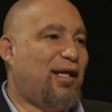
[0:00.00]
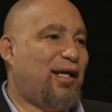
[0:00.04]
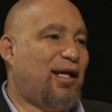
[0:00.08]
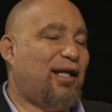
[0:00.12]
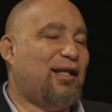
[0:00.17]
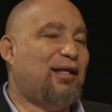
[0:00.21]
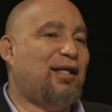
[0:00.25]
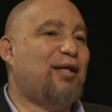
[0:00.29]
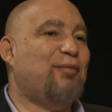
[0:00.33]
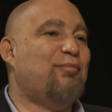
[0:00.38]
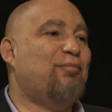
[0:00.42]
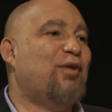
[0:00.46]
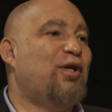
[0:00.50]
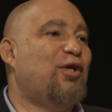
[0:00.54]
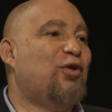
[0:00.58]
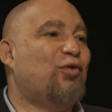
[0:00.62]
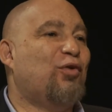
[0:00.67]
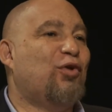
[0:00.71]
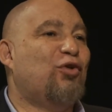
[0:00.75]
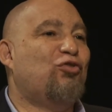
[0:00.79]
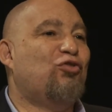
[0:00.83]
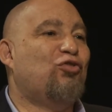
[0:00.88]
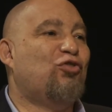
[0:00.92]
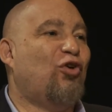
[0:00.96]
I think men are
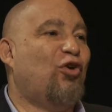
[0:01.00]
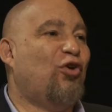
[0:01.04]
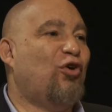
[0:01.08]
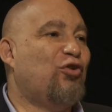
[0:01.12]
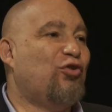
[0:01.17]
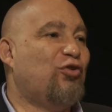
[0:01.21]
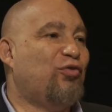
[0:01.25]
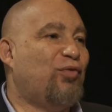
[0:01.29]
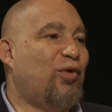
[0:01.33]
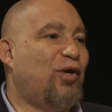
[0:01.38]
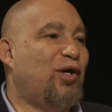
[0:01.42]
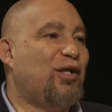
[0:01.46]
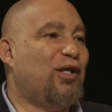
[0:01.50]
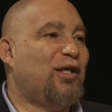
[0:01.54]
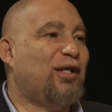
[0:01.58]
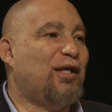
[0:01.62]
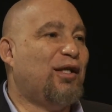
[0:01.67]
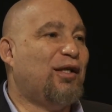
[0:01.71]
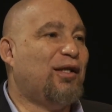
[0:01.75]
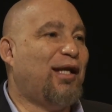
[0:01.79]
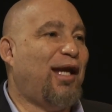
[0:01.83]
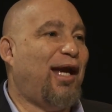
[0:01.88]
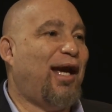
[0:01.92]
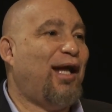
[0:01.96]
in charge of hunting
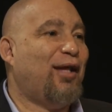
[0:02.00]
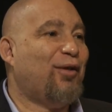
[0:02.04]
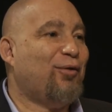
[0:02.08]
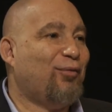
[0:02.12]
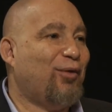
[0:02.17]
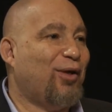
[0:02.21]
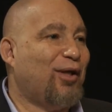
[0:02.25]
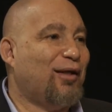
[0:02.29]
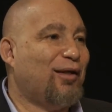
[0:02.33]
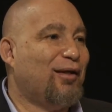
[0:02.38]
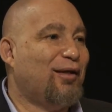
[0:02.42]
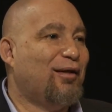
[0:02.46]
and gathering.